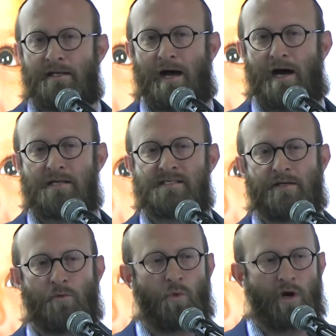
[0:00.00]
lies
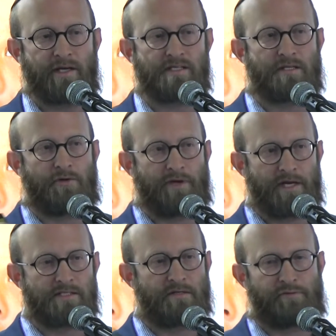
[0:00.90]
in what is the
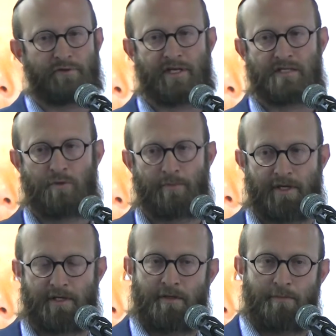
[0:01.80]
reason for these
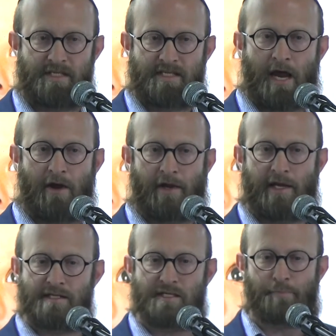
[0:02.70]
women miscarrying.
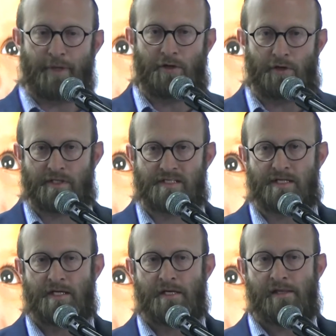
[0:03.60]
Is it because
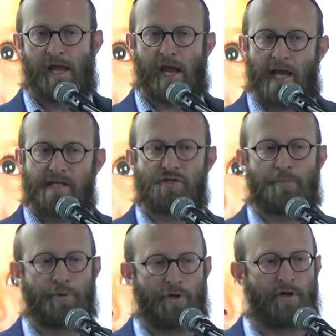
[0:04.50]
their eggs are
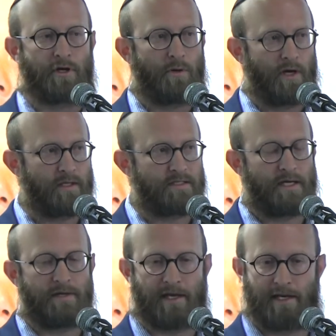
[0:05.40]
poorer
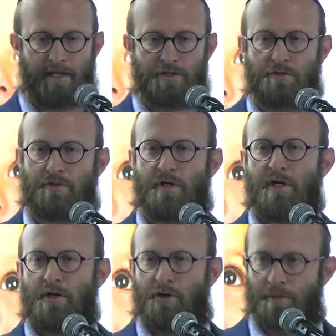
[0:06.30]
quality and they lead to
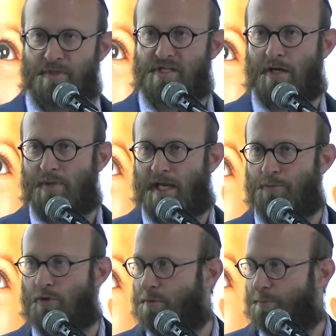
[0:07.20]
chromosomally
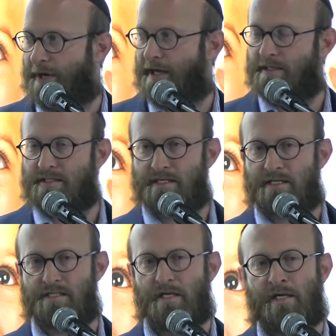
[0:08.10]
abnormal
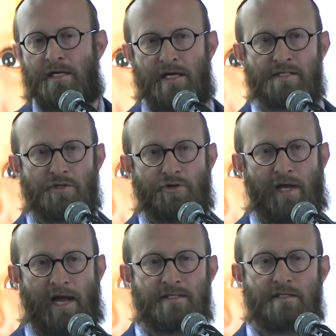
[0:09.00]
pregnancies? Is it
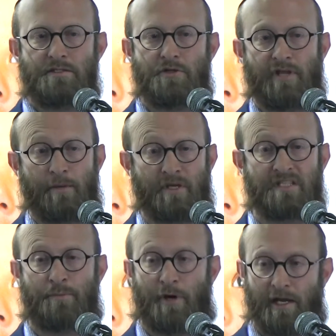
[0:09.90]
related to their
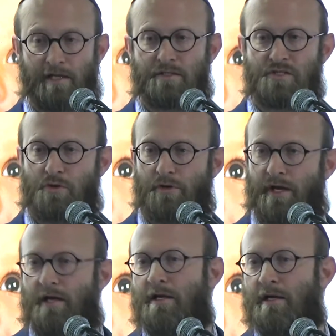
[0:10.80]
metabolic
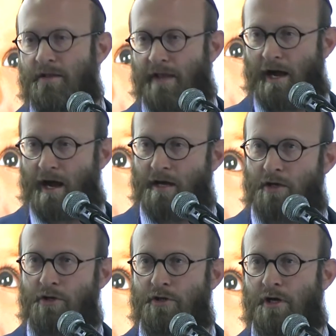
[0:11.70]
disorder, their high
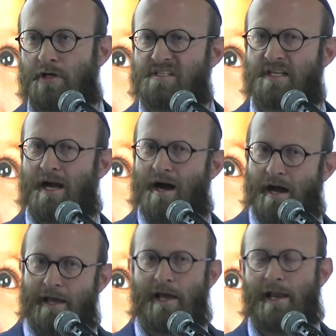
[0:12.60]
glucose, their
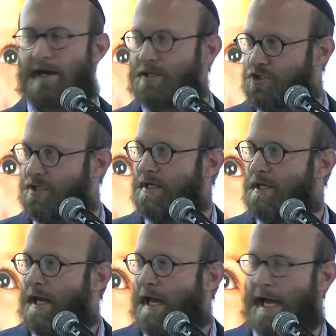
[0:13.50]
high LH?
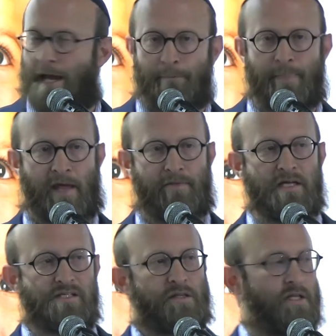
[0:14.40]
And
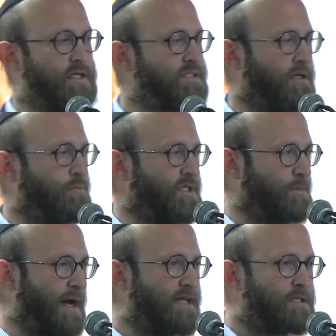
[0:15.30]
these are things that we
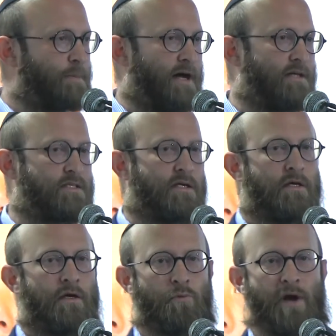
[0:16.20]
debate about,
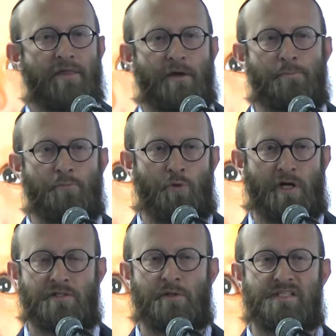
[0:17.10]

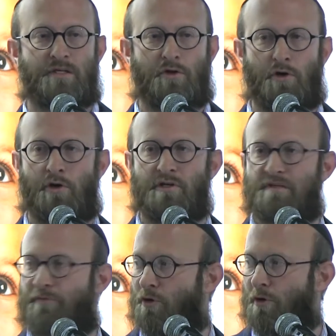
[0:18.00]
what is the
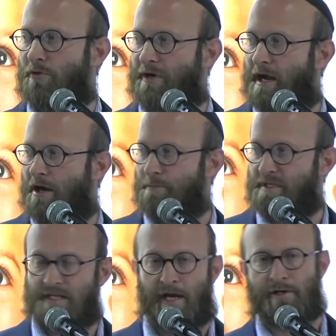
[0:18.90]
cause for recurrent
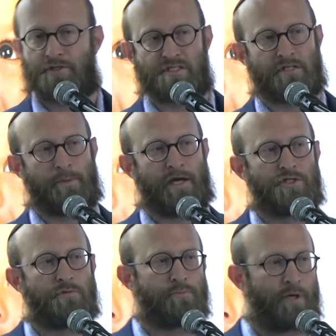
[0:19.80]
miscarriages in the
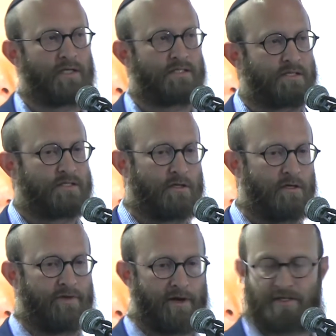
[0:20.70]
patient with polycystic
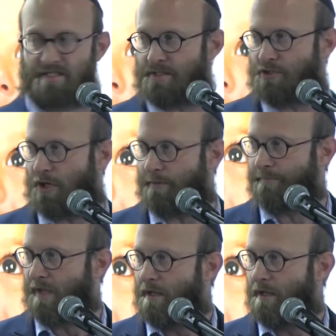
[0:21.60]
ovarian syndrome.